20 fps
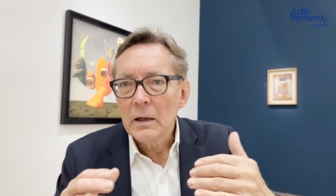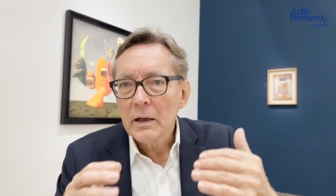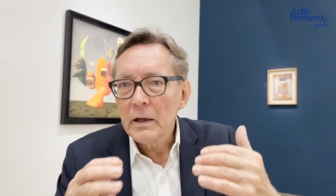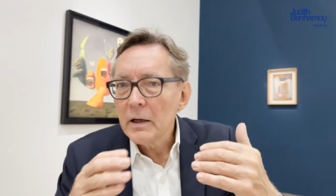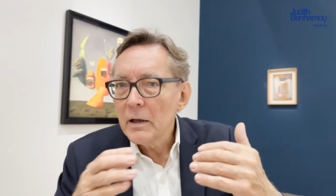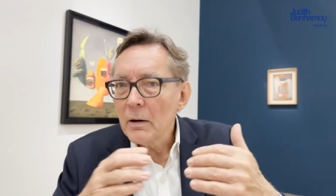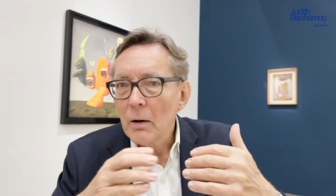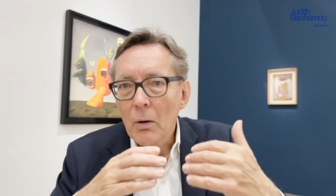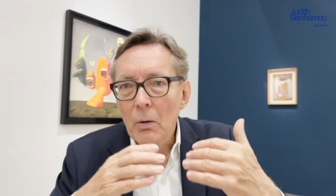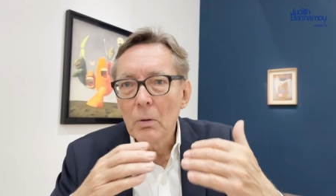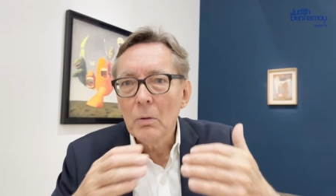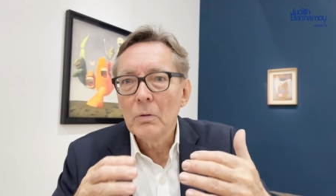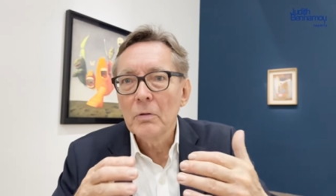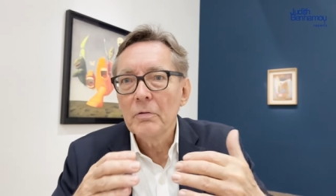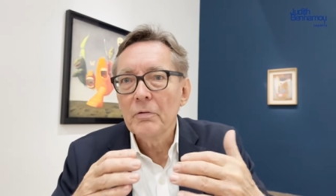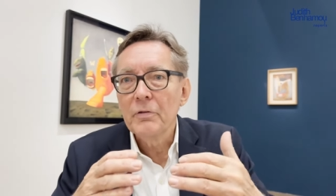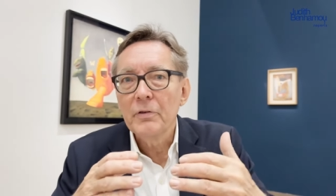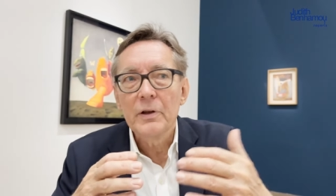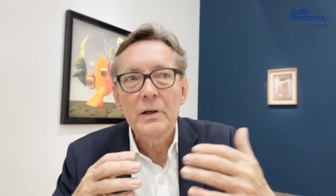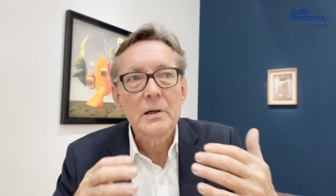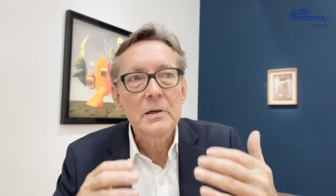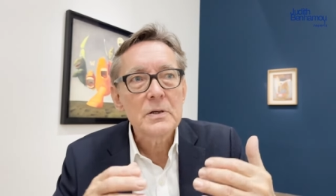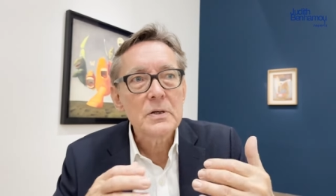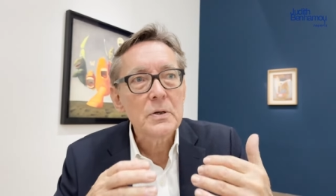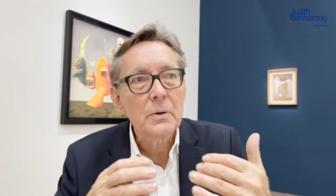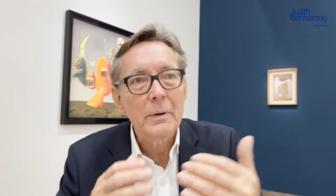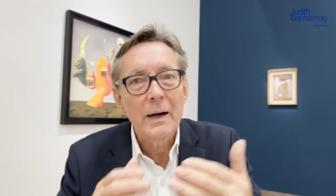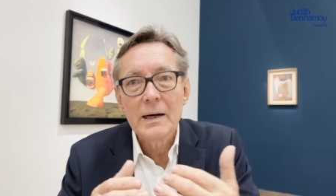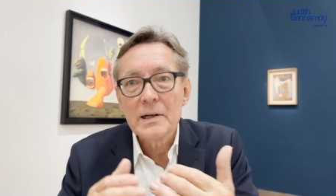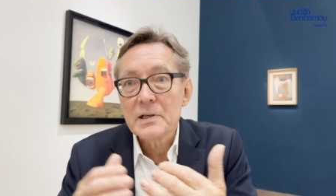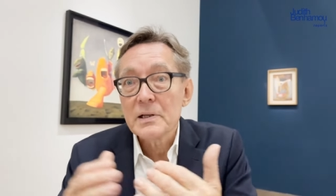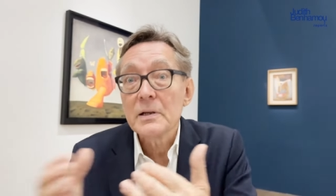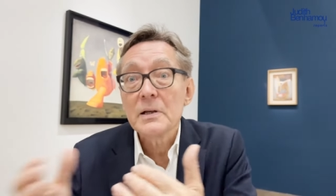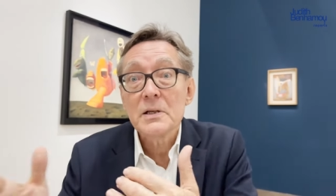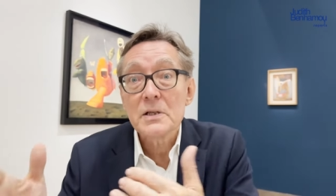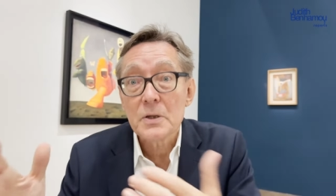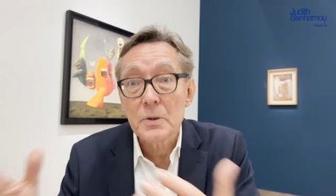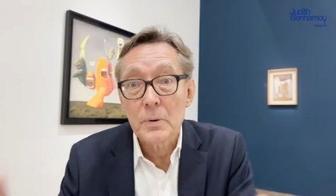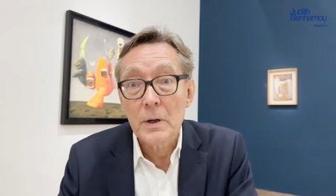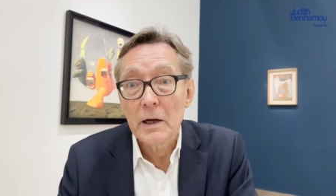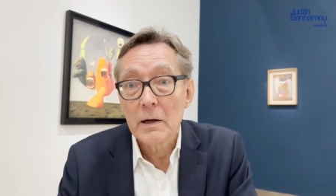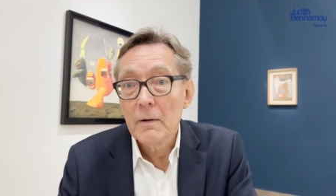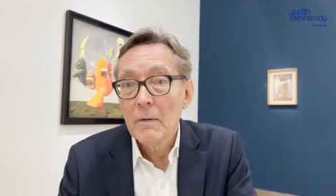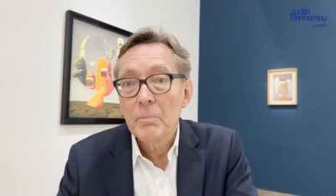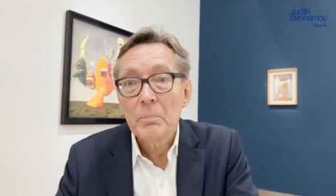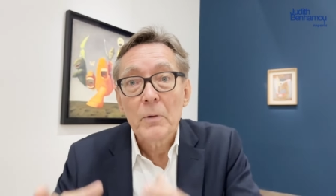in all the surrealist history.